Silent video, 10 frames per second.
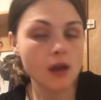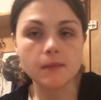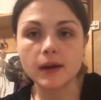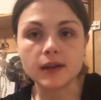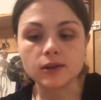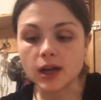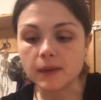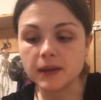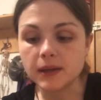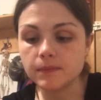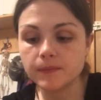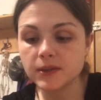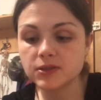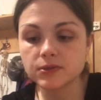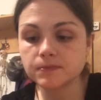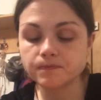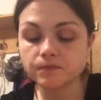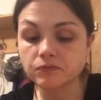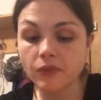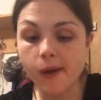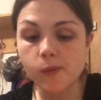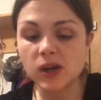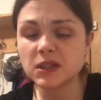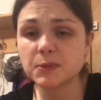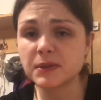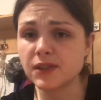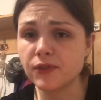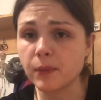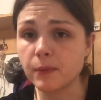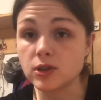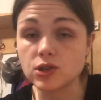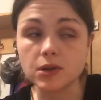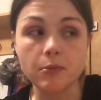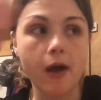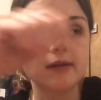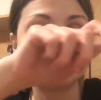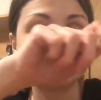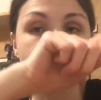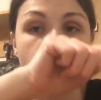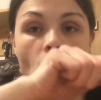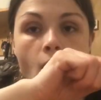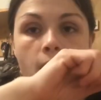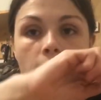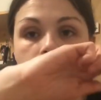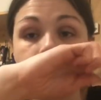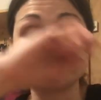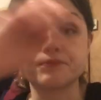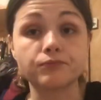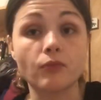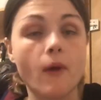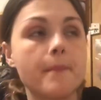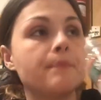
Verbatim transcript: my god. this one specific person. Mm.